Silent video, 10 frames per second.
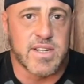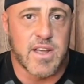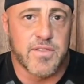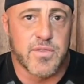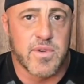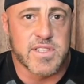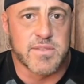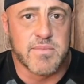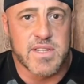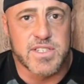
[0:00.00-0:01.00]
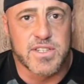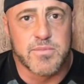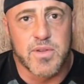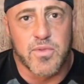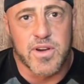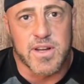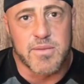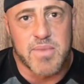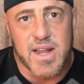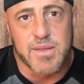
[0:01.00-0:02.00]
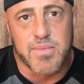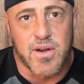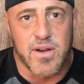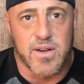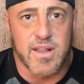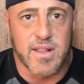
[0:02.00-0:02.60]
Now, if you want submission, you'd be working a body part.